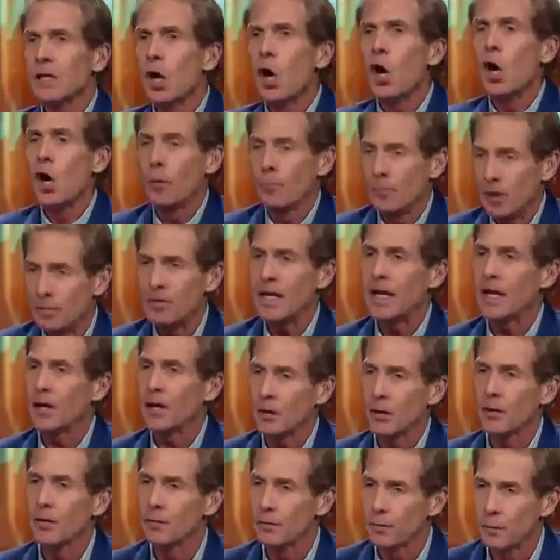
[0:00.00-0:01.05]
calmed him
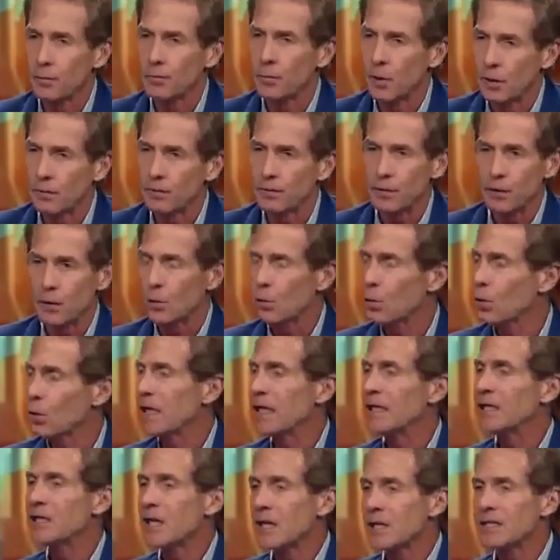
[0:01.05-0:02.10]
down on the football field,
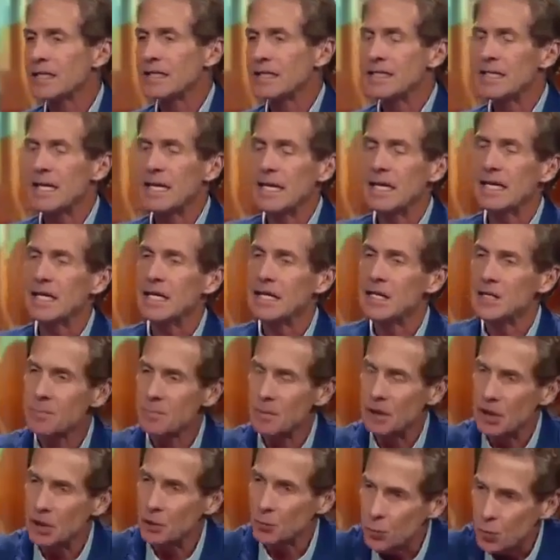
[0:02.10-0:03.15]
where he doesn't take
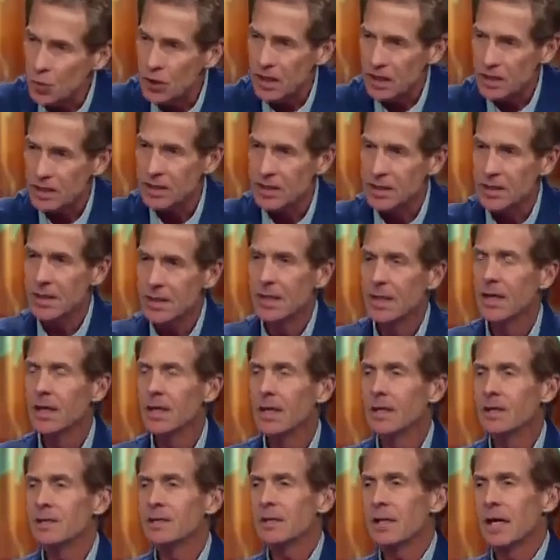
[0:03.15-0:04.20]
as many risks.
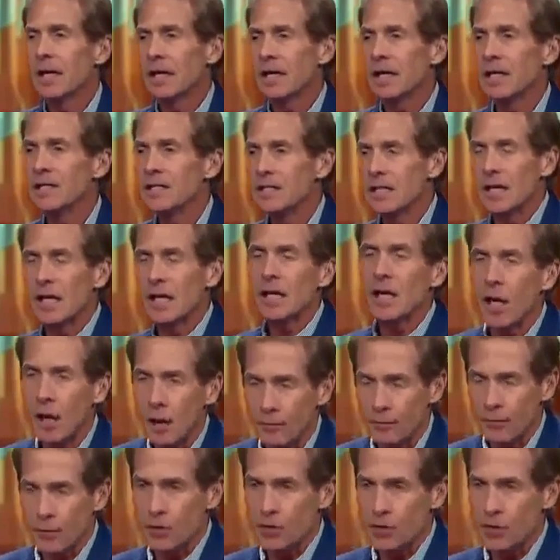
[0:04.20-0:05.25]
It's like he's in a
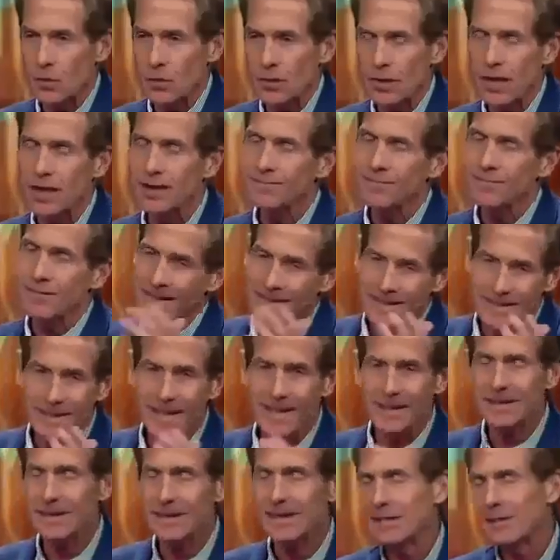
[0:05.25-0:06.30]
comfort zone now.
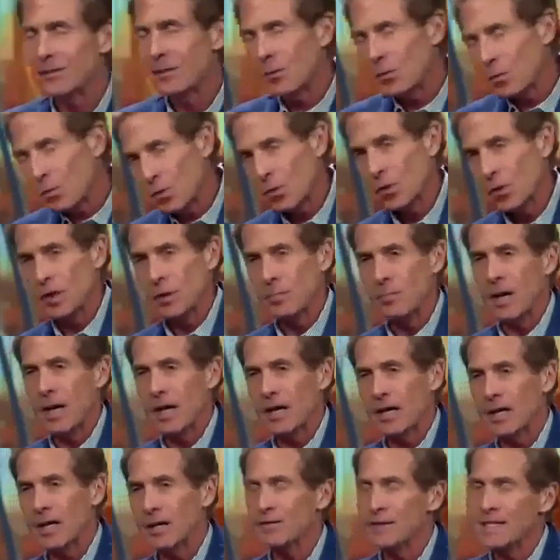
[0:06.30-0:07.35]
That's not there. Don't worry
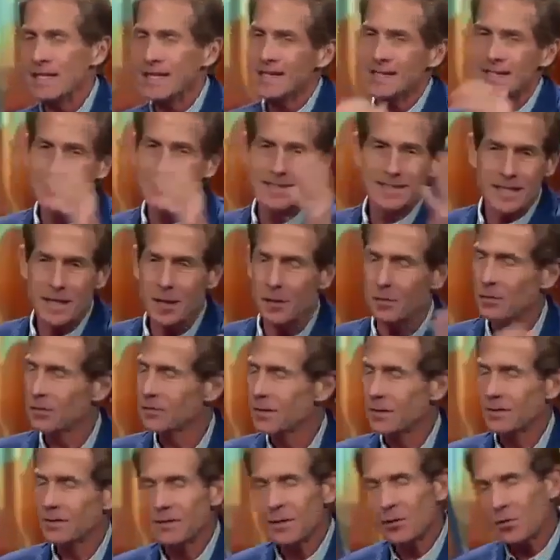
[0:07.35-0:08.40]
about it. If Dez is
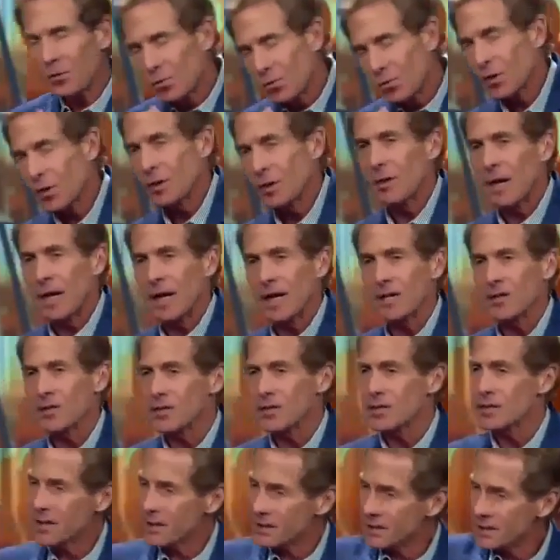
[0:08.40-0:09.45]
doubled, don't worry about it.
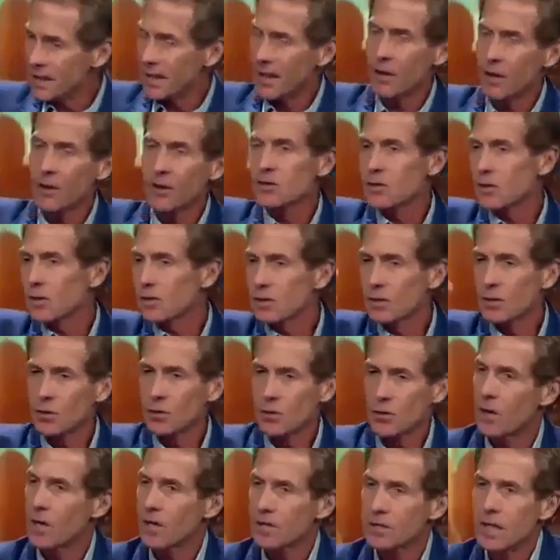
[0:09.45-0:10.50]
Just hit Terrence on the
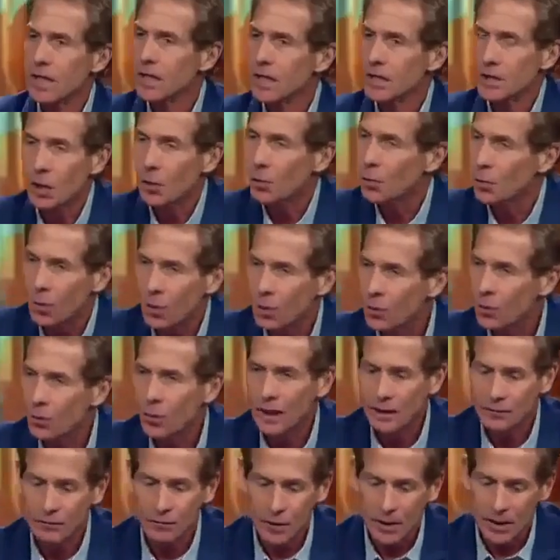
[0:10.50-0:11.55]
cross. You know,
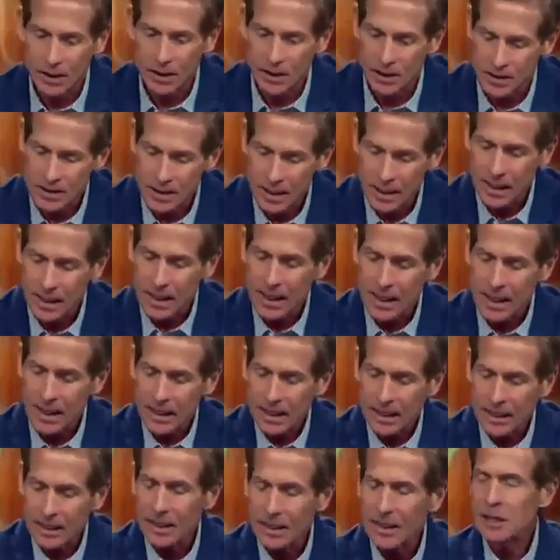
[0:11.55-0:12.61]
whatever it is.
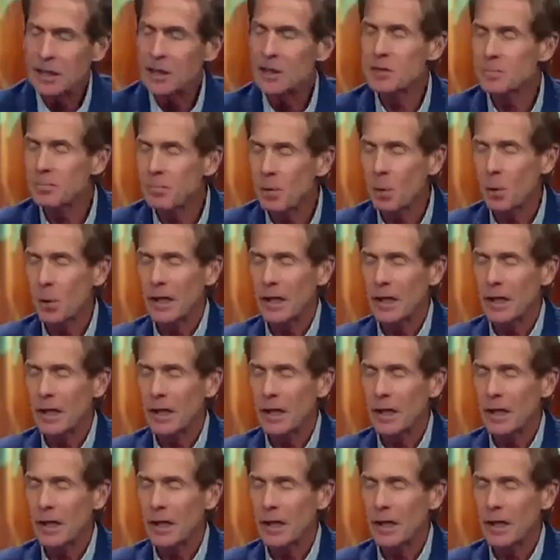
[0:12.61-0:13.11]
He